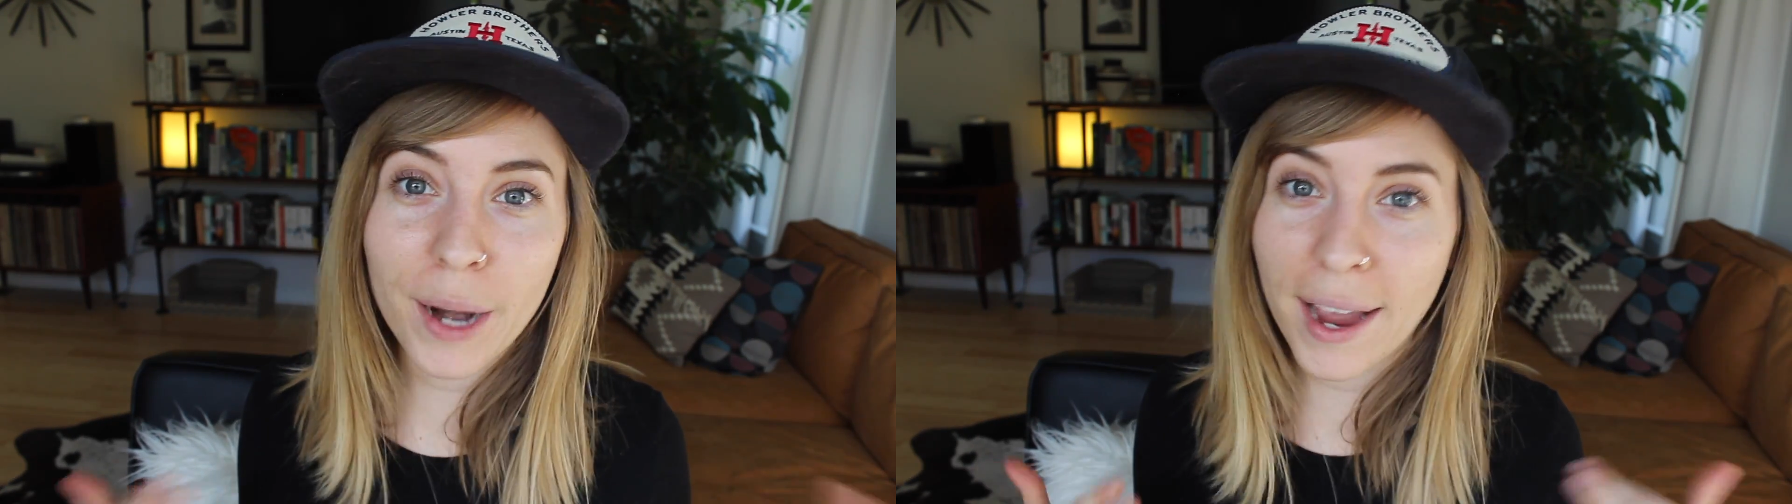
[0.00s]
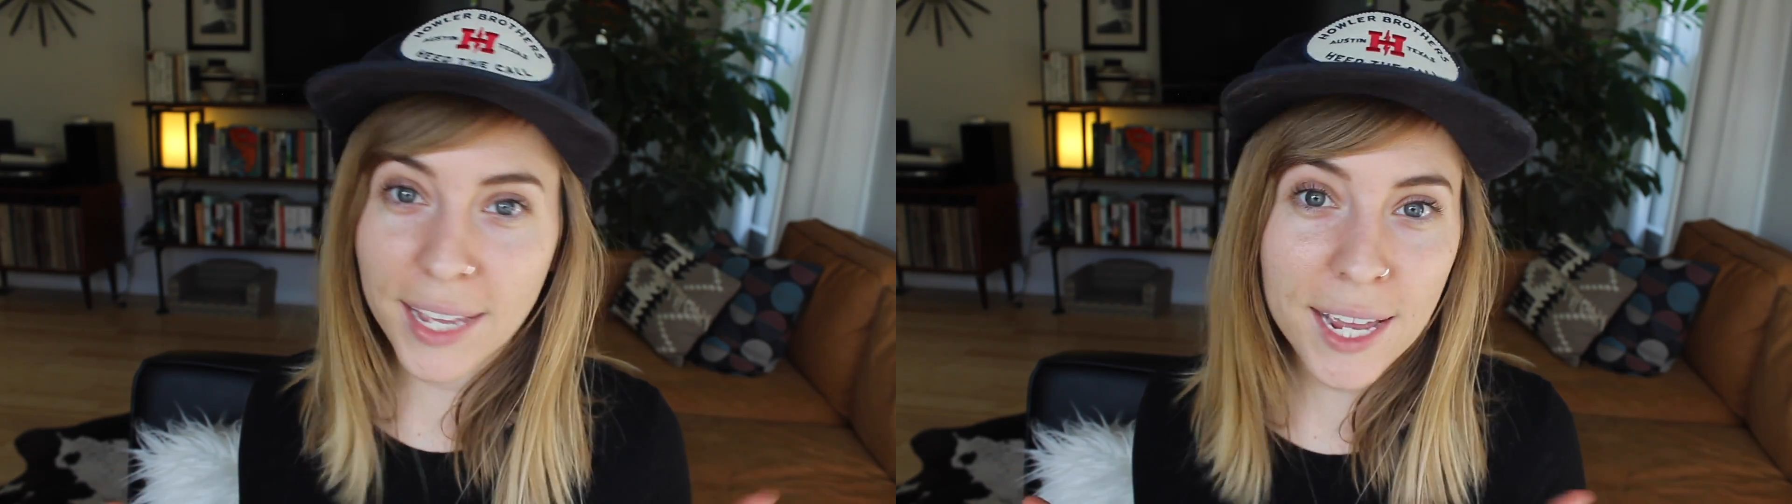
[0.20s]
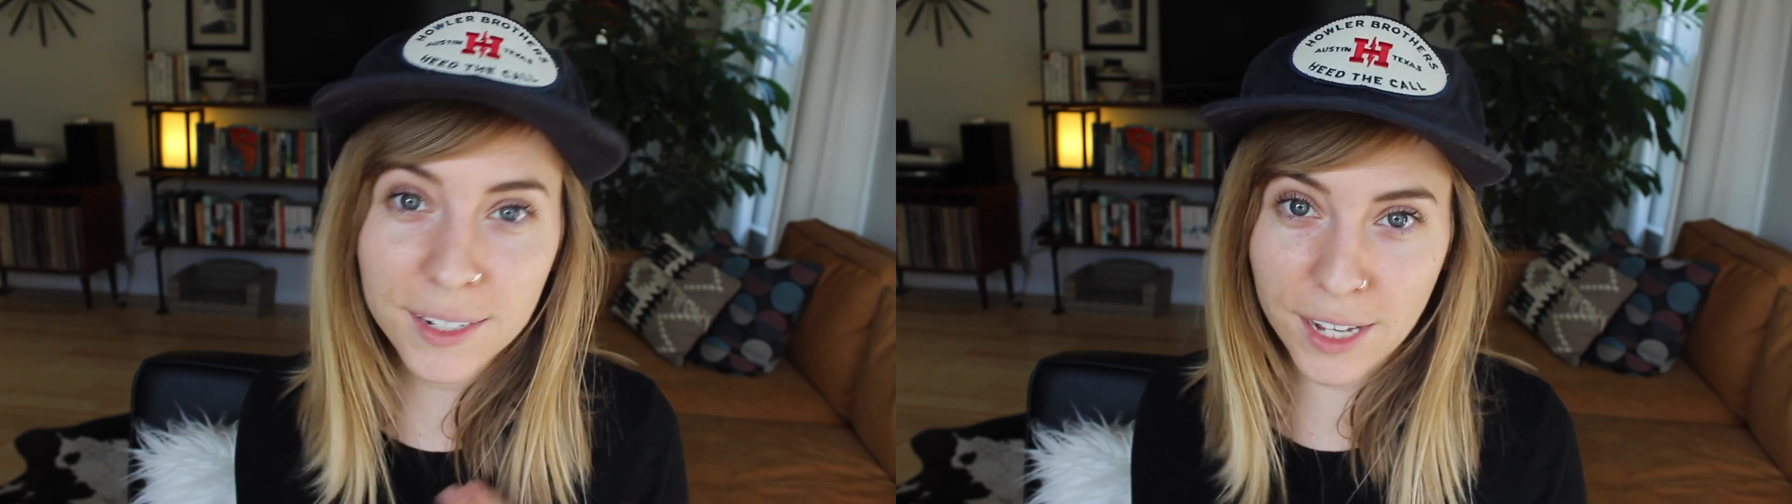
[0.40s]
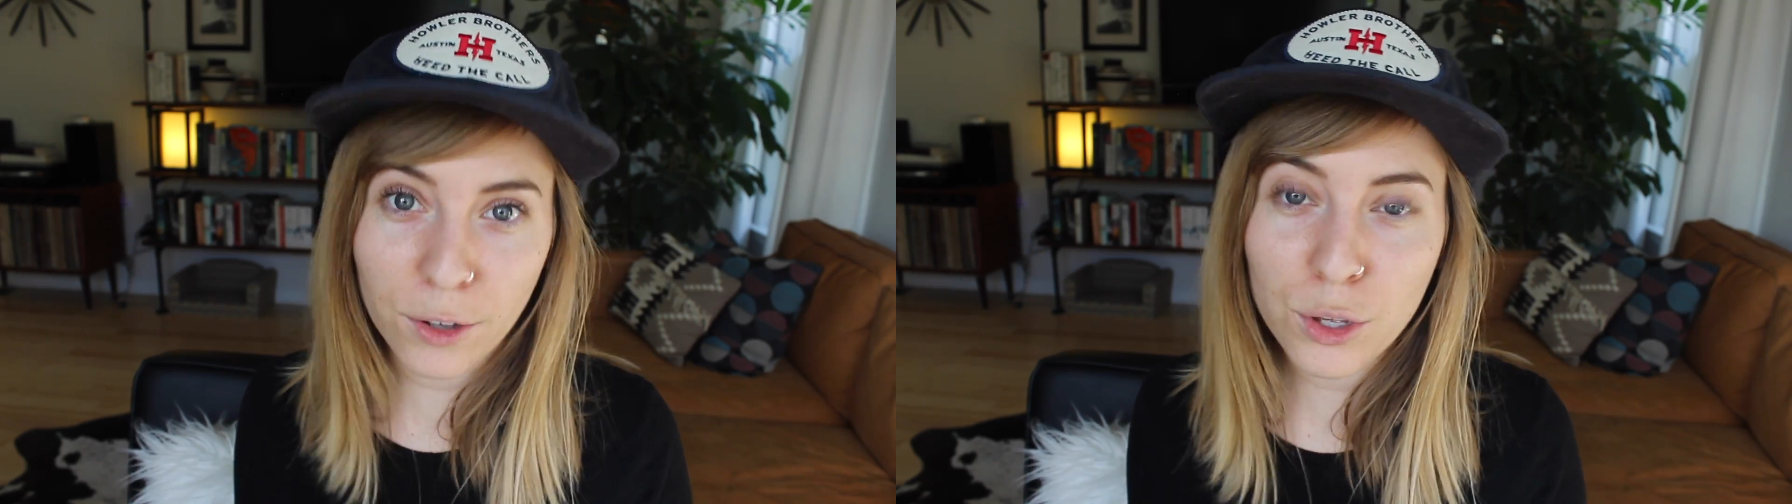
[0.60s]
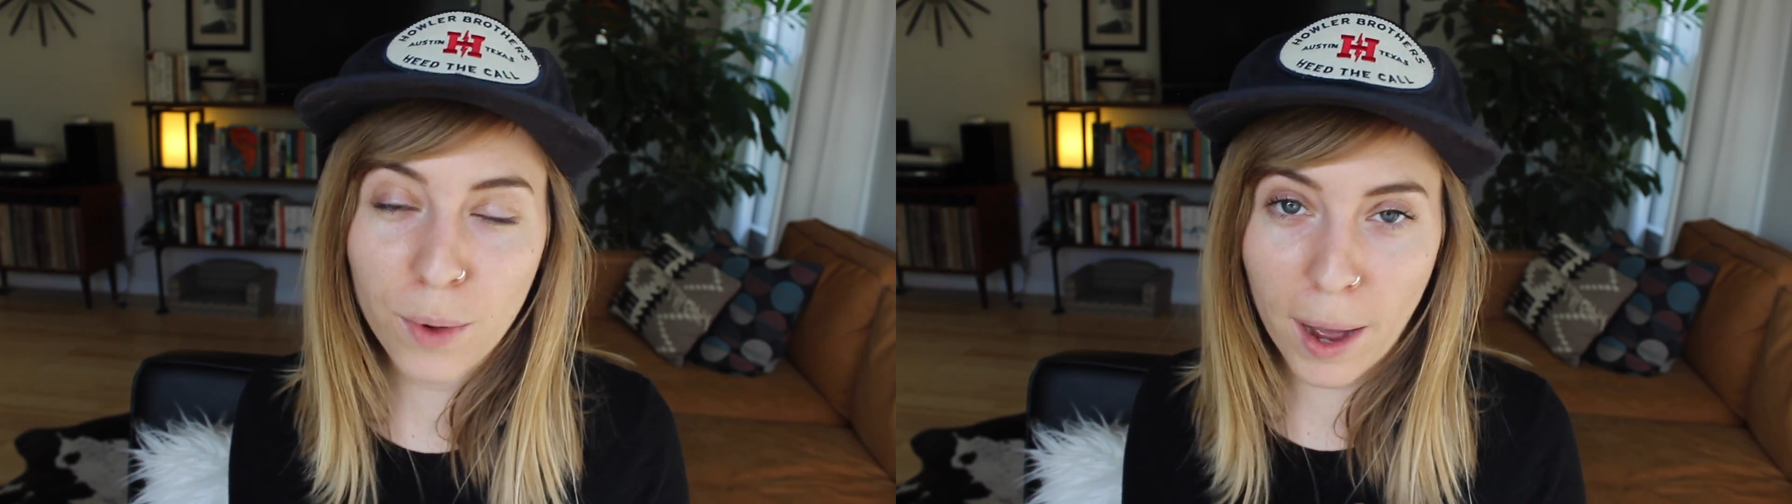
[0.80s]
but I can't
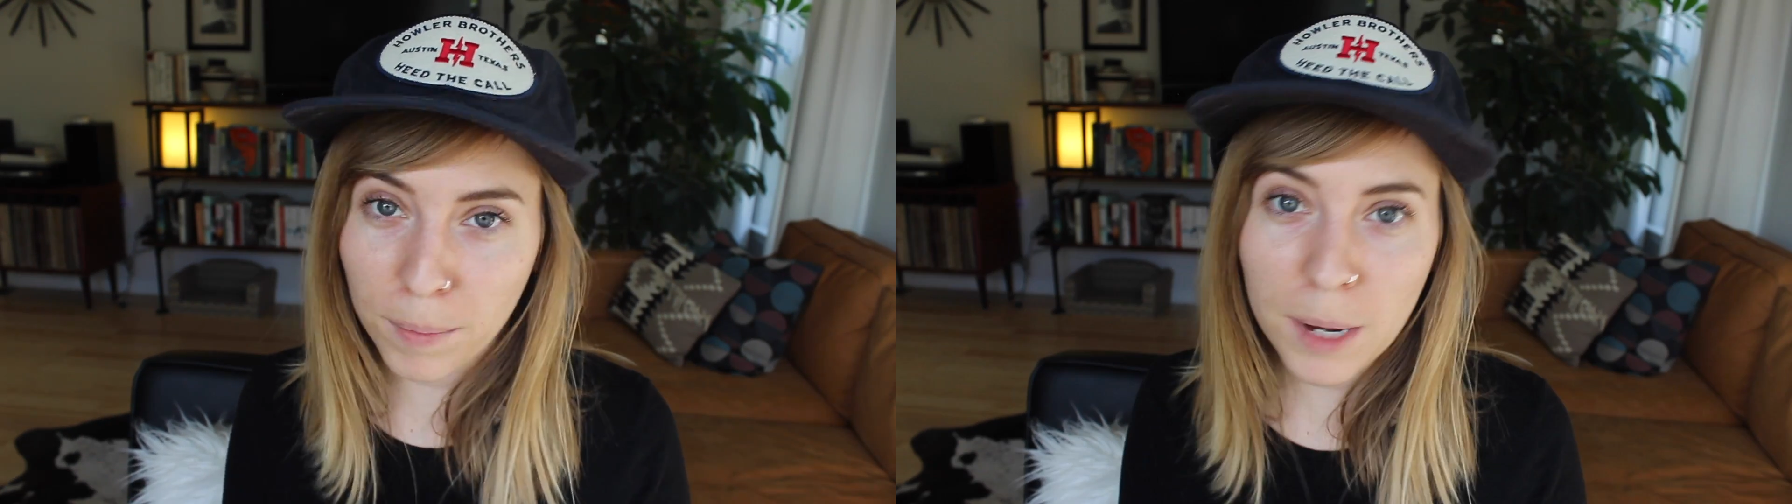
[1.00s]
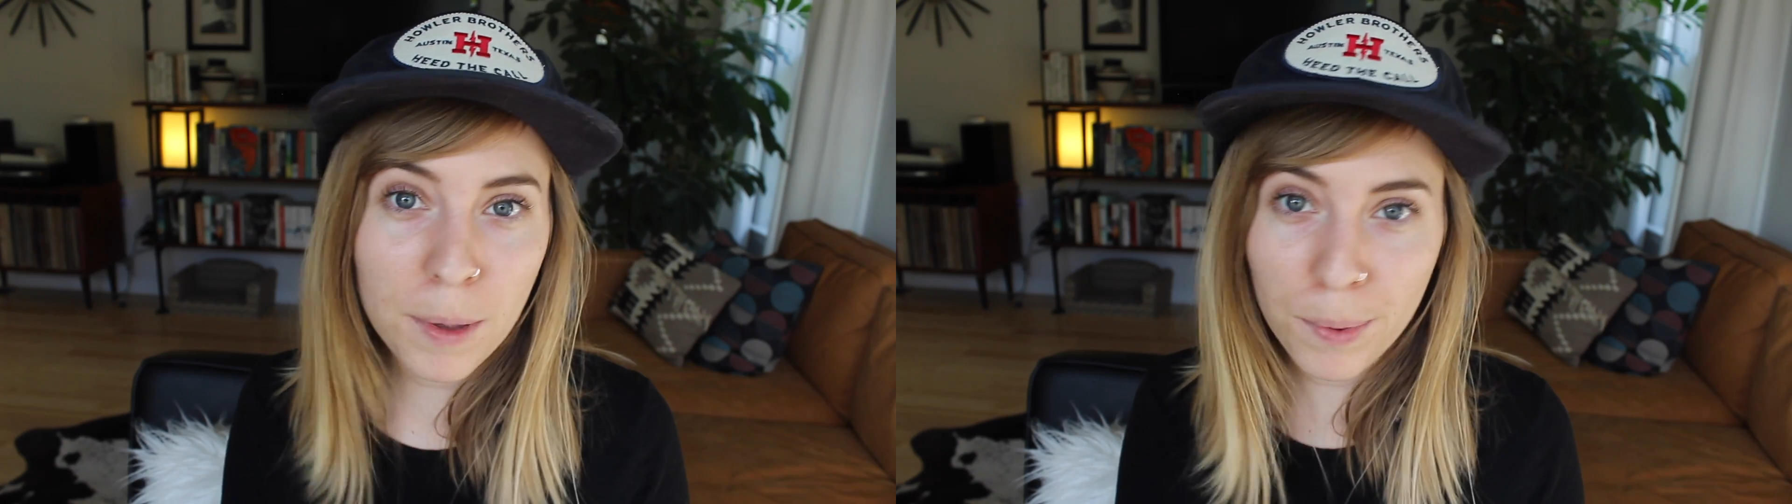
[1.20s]
tell you how many